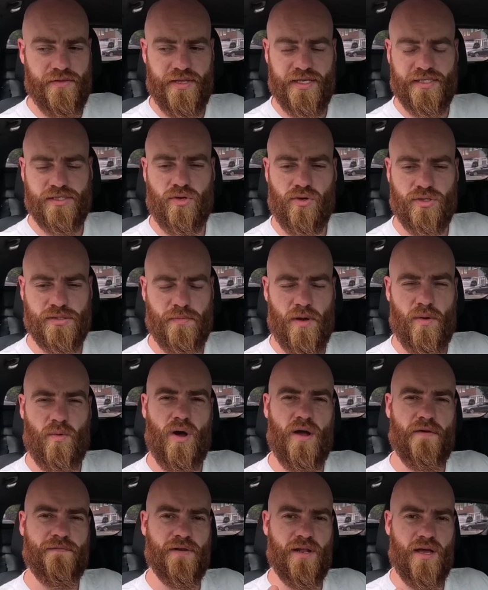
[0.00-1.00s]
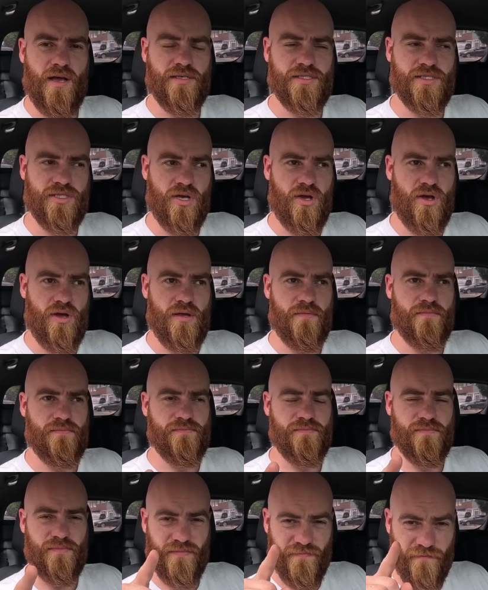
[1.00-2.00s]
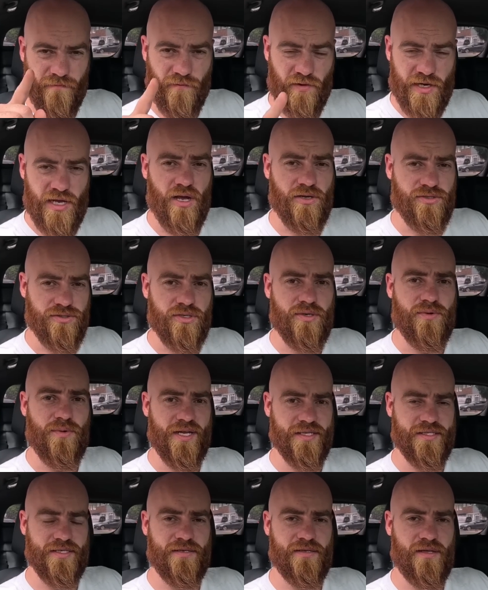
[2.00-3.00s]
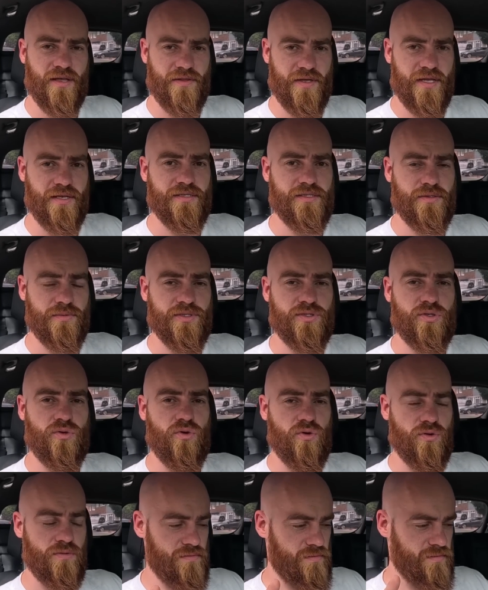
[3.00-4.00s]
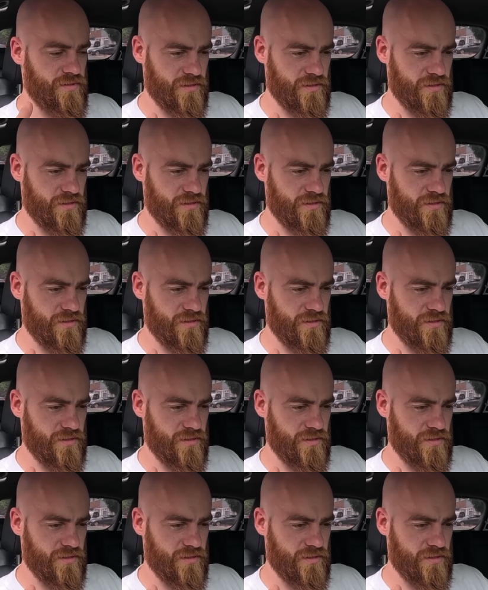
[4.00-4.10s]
This cost my wife last time 300 quid, I think, to insure.